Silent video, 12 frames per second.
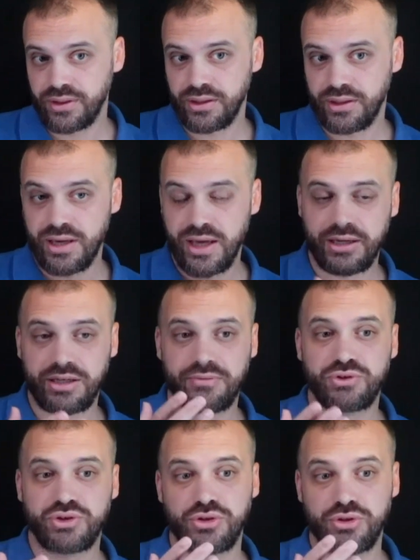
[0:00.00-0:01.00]

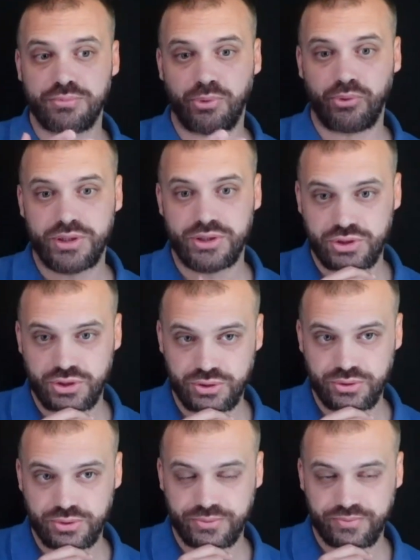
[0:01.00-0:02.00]
negative two point
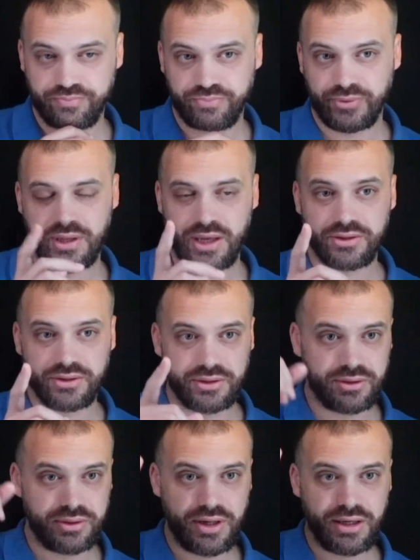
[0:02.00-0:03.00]
two. Now,
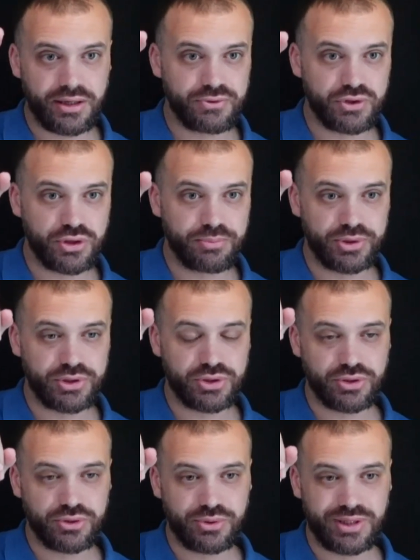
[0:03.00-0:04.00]
negative two point
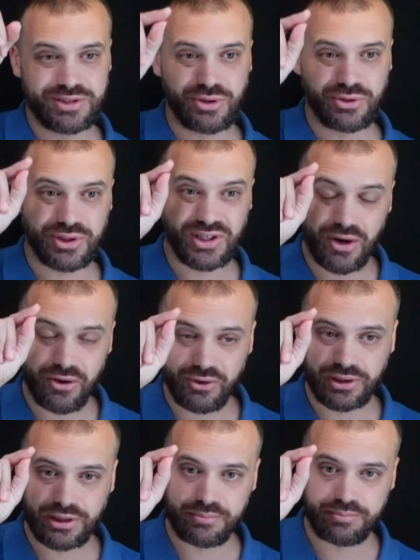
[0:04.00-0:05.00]
two is not
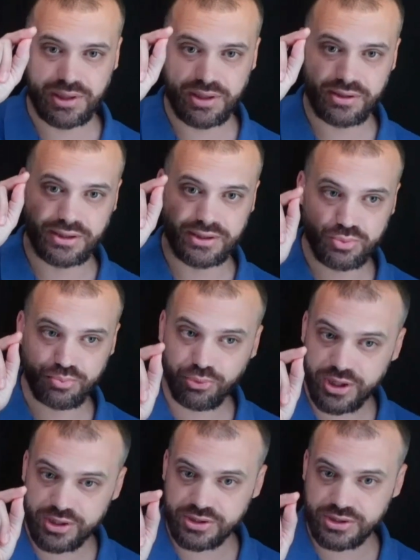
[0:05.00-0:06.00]
currently being
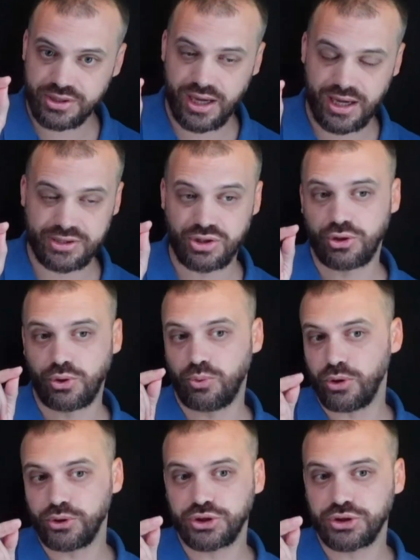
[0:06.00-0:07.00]
expressed as a
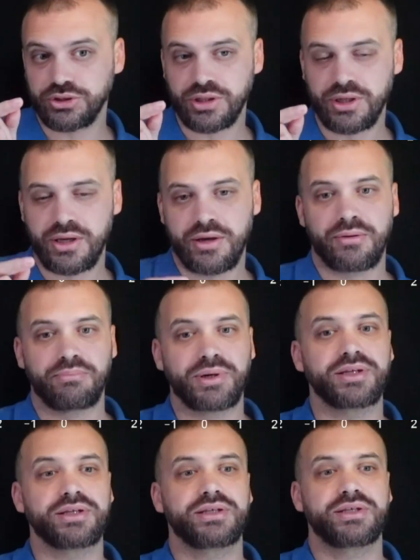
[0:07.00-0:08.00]
quotient, but
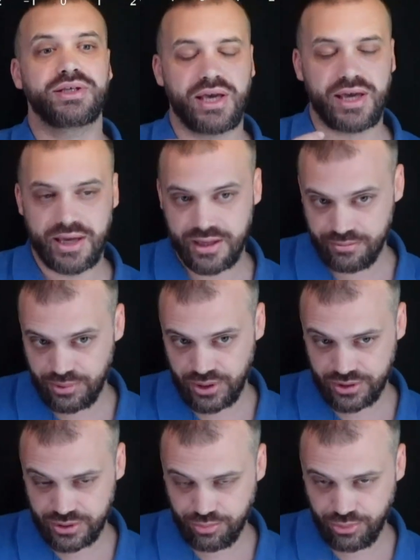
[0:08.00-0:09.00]
it can
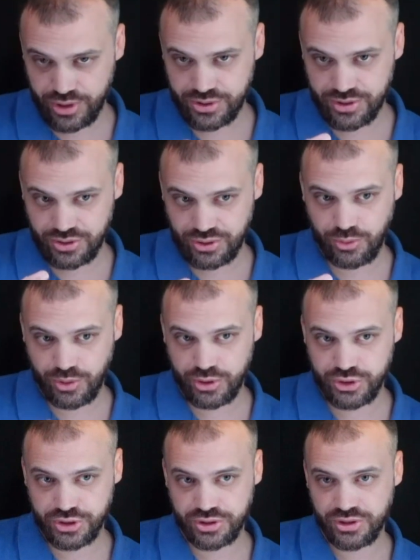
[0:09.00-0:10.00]
be expressed as a
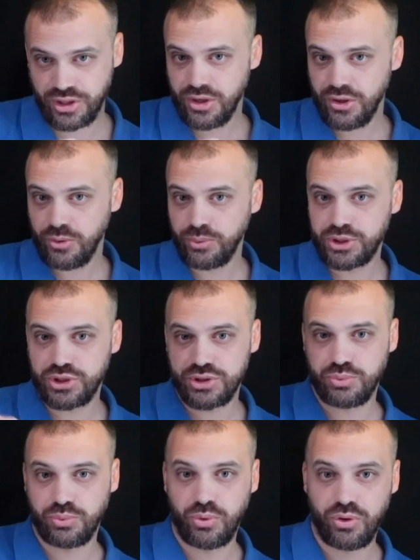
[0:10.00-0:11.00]
quotient, which
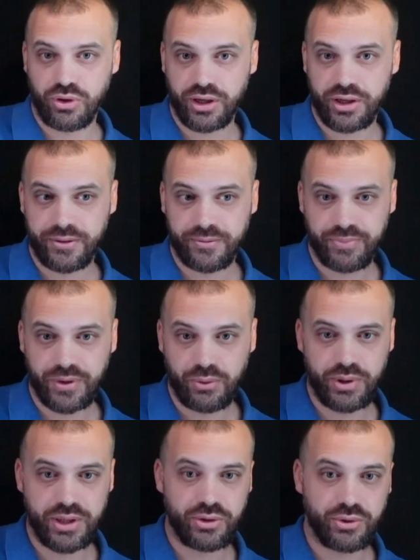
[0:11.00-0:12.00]
is why
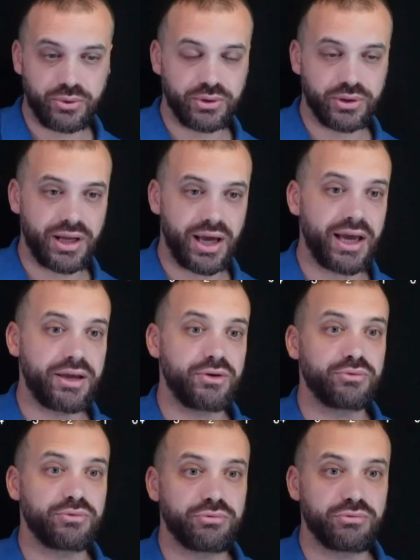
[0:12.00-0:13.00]
we call it a
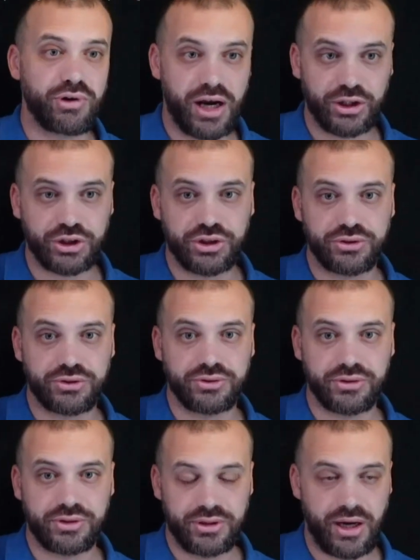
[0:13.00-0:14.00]

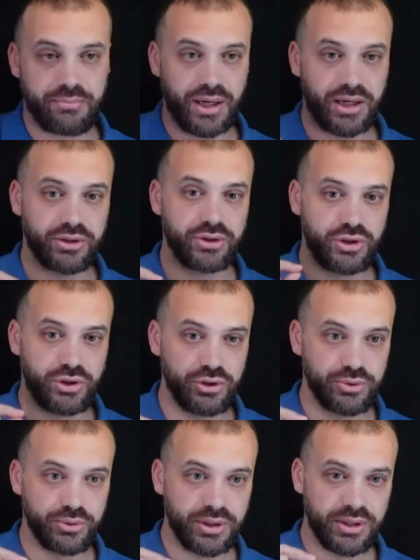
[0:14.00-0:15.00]
rational number,
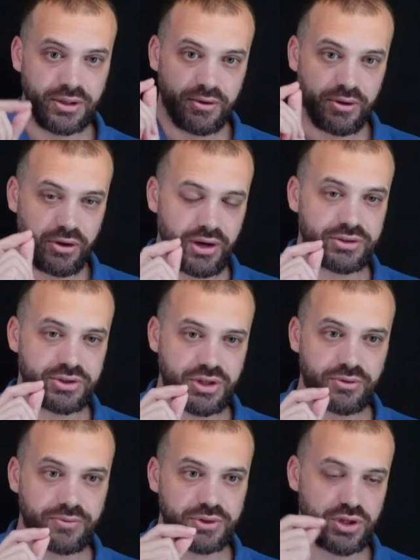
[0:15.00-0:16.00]
Q. All right,
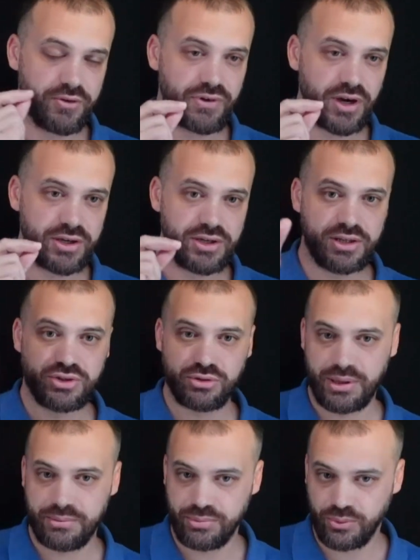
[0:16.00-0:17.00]
so, so far you need to
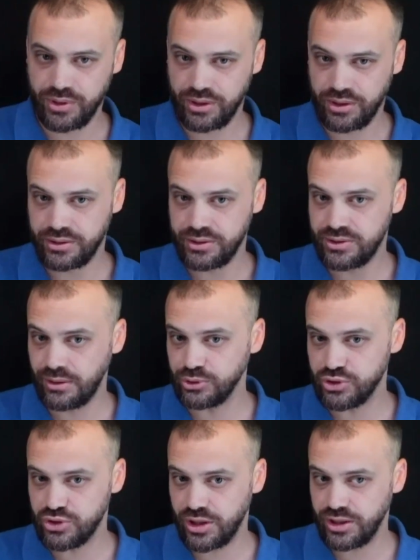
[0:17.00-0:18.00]
remember what a
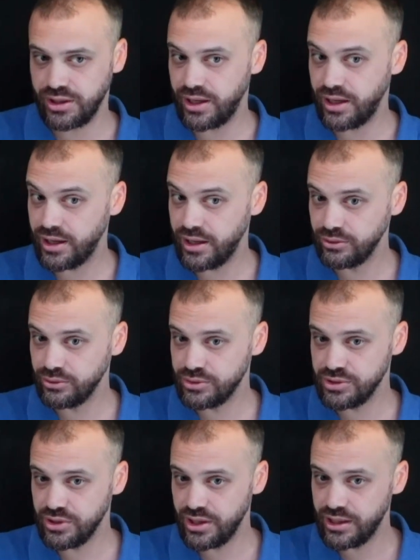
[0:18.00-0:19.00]
double struck R
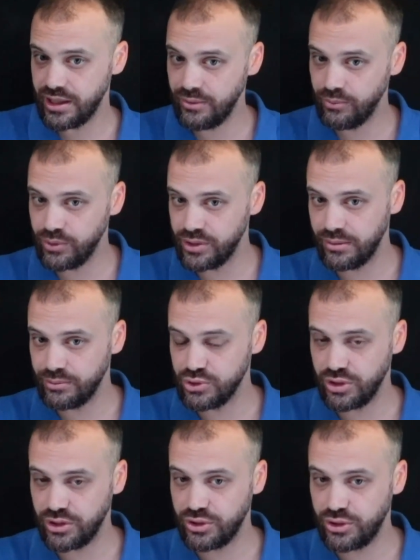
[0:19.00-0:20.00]
looks like, and what a double
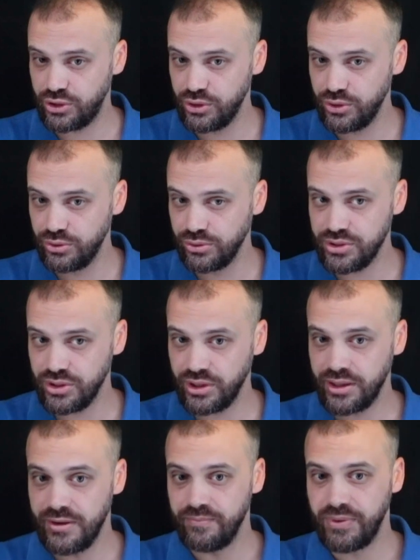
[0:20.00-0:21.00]
struck Q looks
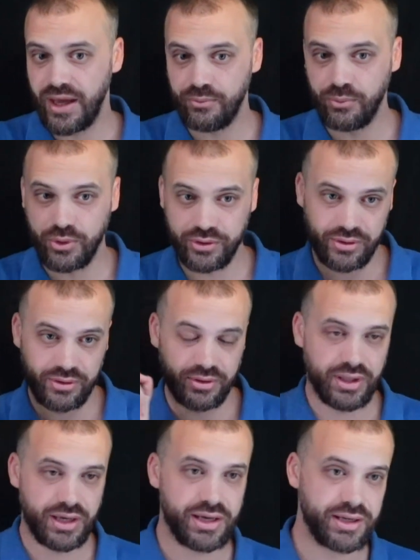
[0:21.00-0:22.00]
like, and what
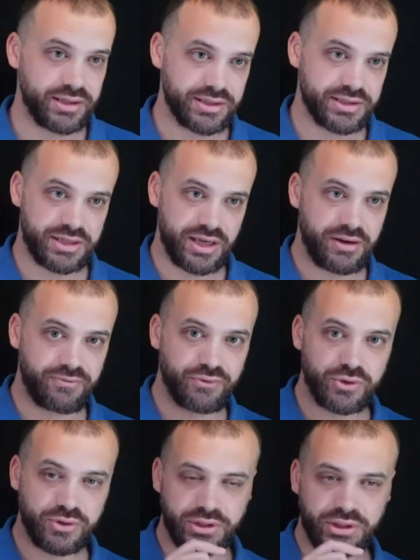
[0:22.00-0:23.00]
they stand
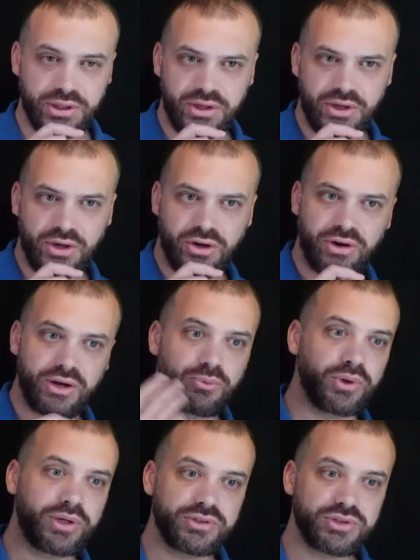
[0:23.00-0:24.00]
for. All right,
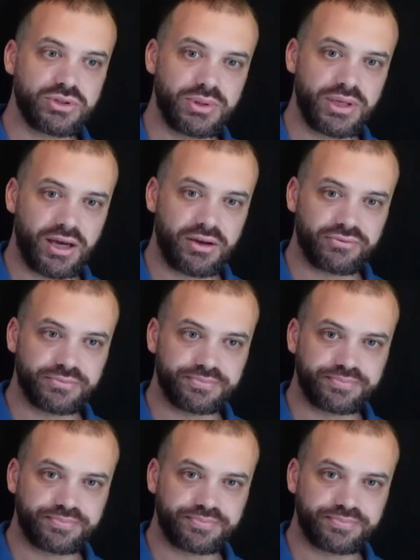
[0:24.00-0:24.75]
what else do we have?